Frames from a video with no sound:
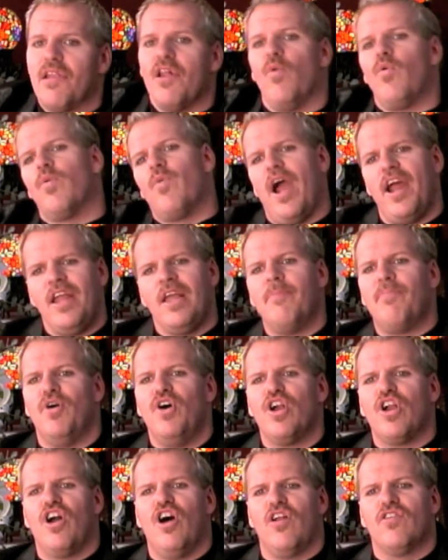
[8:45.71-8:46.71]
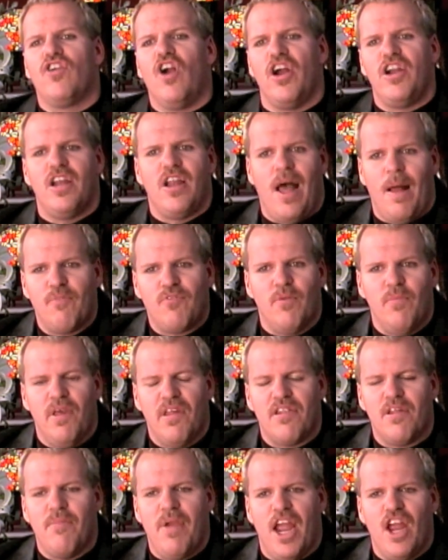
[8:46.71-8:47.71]
So we're writing a book called Guarded
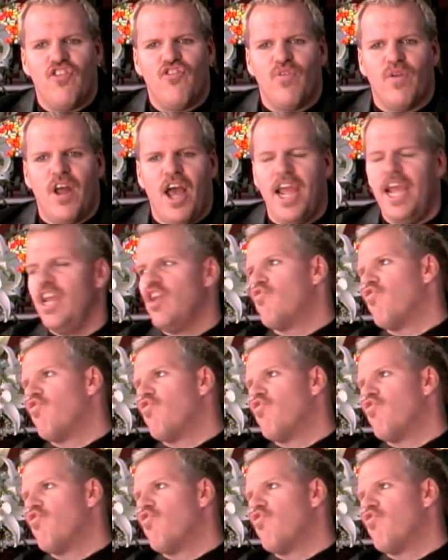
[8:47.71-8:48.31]
Optimism, Andrew and I. It